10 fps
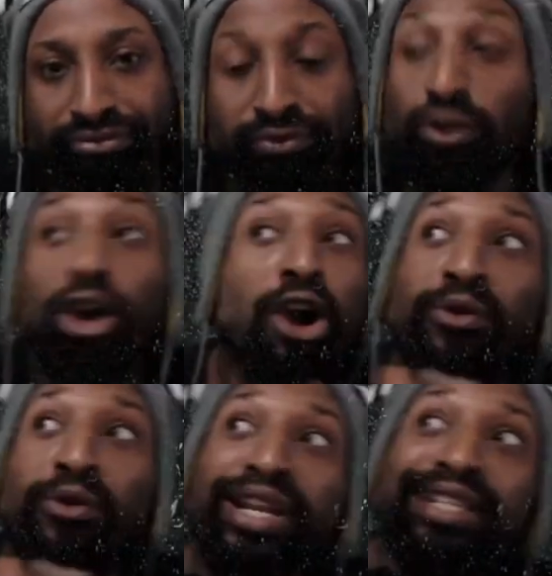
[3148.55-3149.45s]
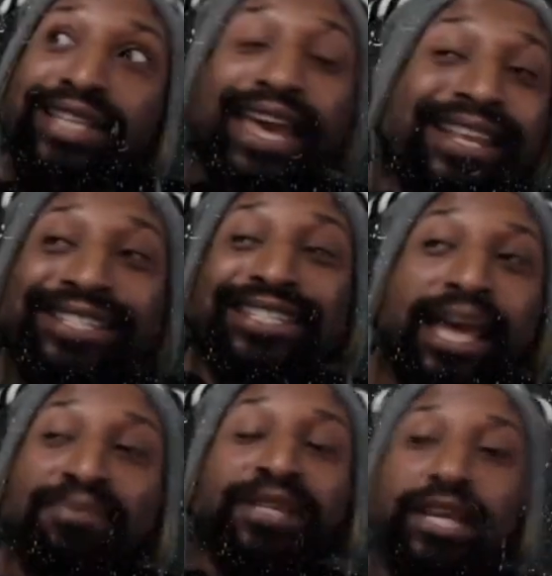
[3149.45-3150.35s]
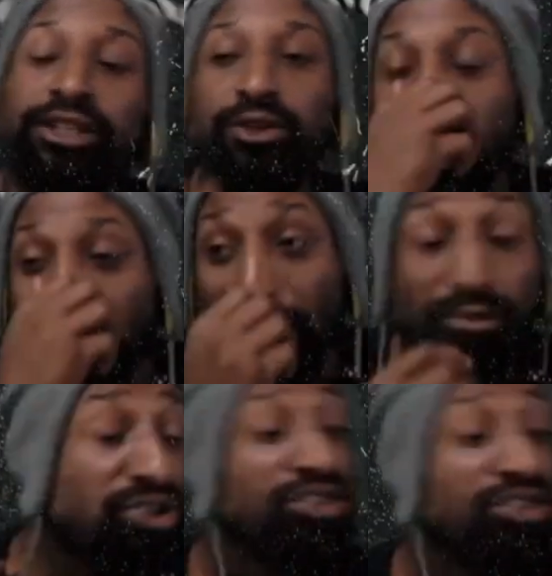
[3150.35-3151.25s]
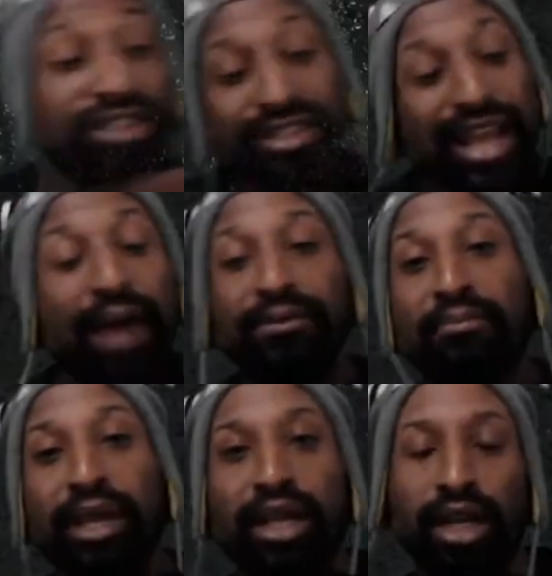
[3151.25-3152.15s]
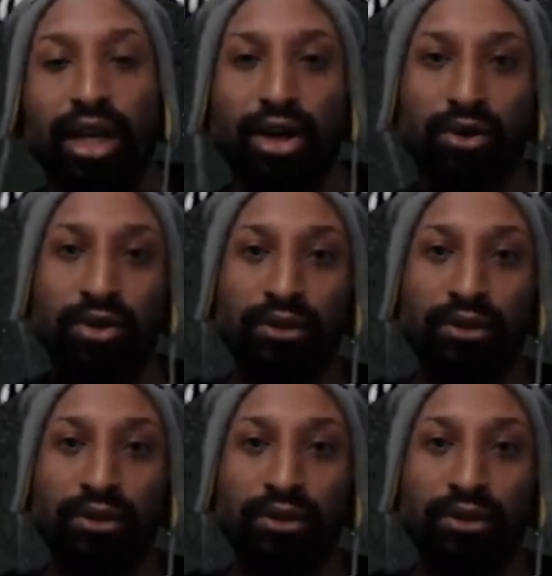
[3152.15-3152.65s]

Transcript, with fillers: You're already 10 steps into a game. You should have stopped a minute ago.